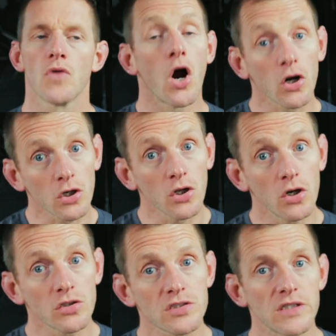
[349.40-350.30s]
Heart and
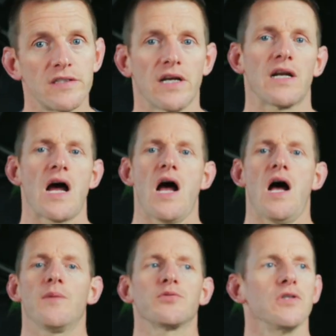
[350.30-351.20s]
lungs can take an
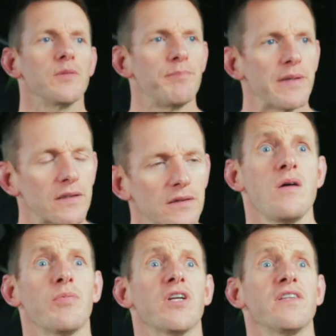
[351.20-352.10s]
absolute beating.
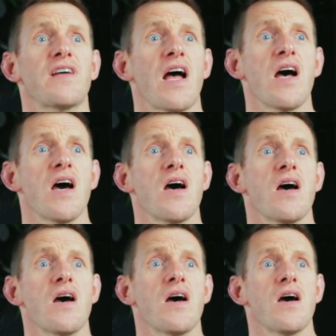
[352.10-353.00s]
I'm gonna
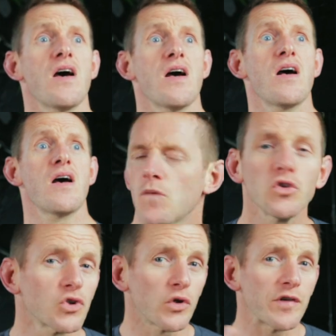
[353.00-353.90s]
die!
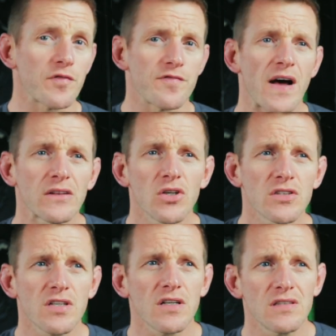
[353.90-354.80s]
Also great for fat
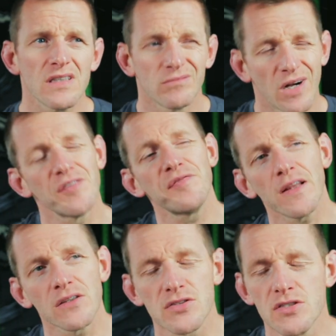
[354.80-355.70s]
loss actually. Well,
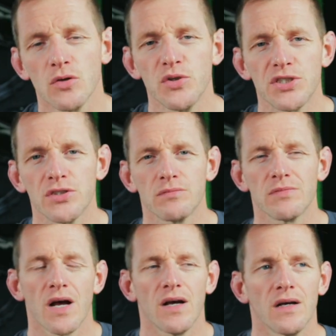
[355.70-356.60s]
fat loss is always a,
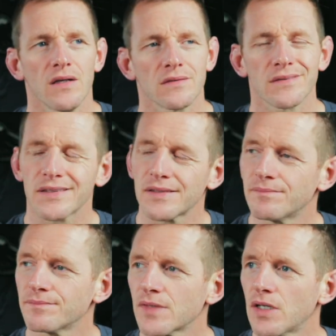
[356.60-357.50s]
uh,
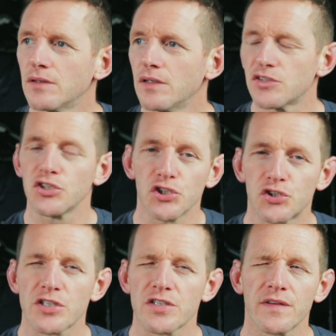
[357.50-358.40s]
it's a
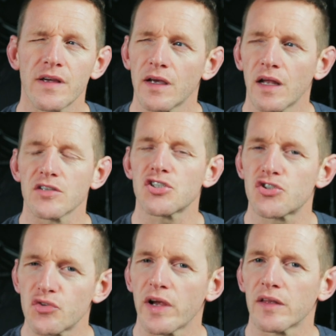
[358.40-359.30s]
nutrition thing and a
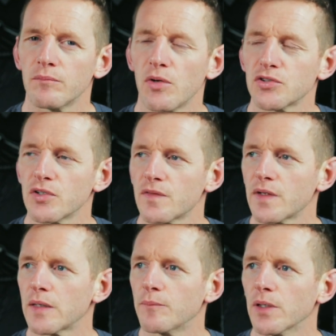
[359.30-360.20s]
strength and muscle
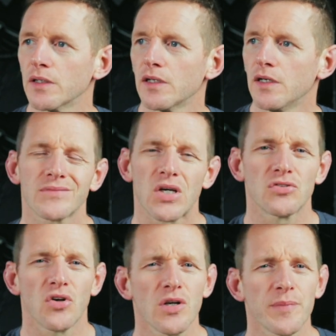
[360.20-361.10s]
thing, but
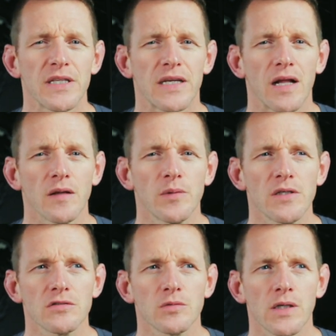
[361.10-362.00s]
it's hard to beat the
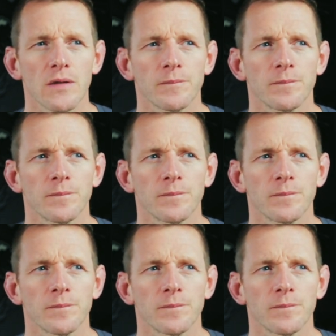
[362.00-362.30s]
kettlebell swing.